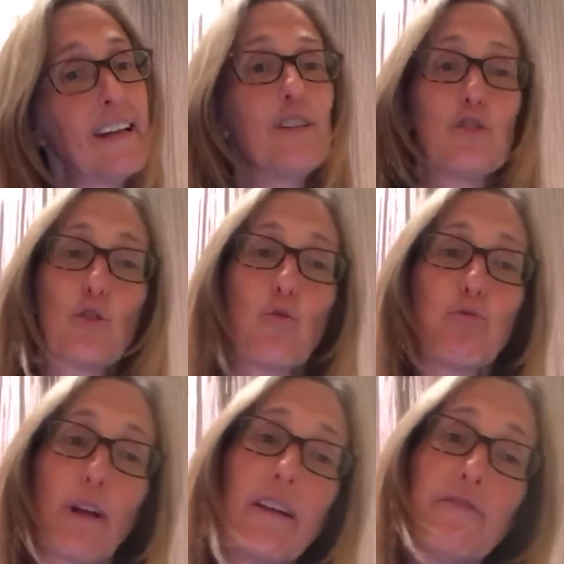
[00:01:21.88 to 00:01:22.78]
So
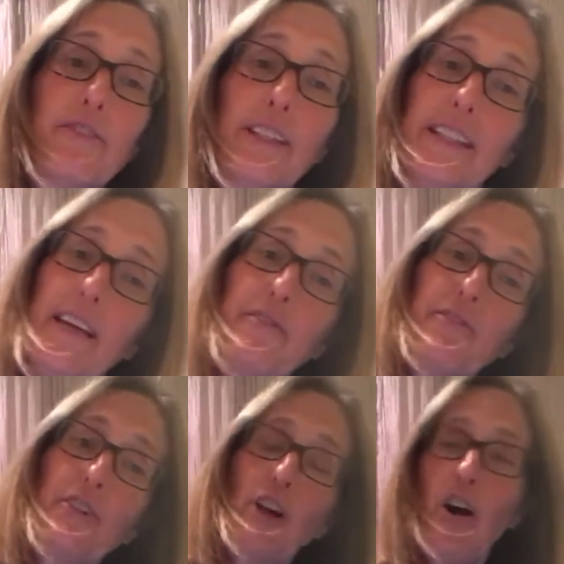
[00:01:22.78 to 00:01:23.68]
right foot, left
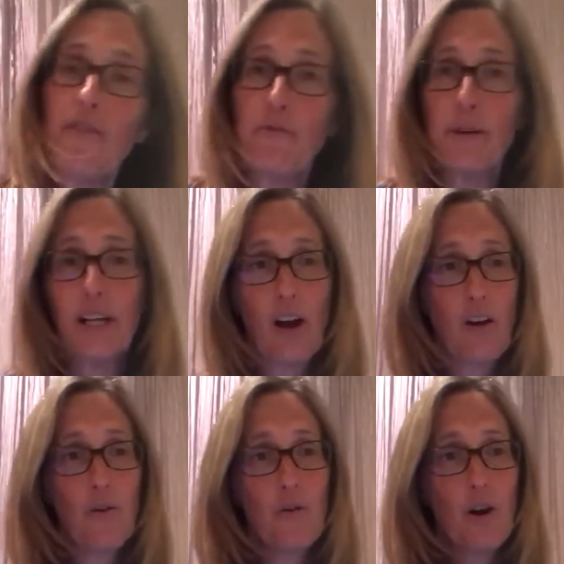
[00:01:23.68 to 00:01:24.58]
foot, off we
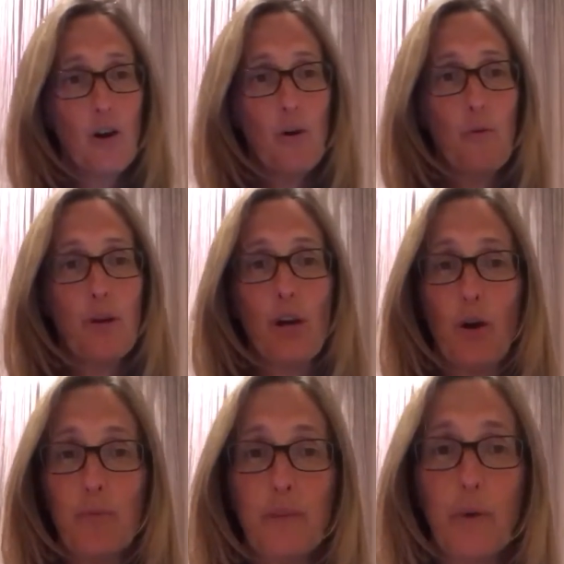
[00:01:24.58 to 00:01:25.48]
go. We
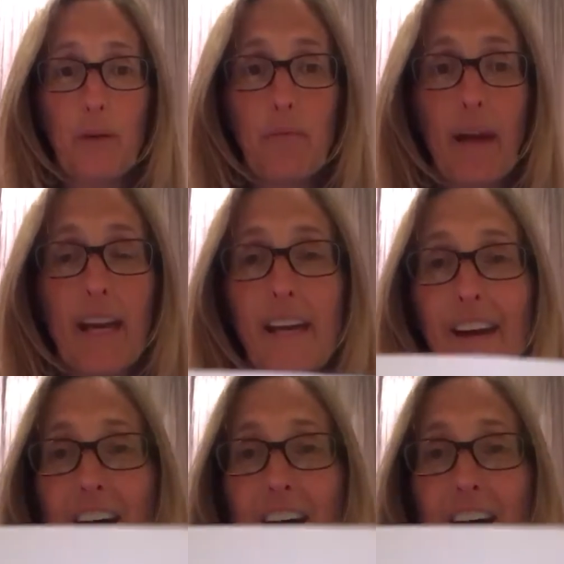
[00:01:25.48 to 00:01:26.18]
hope that we make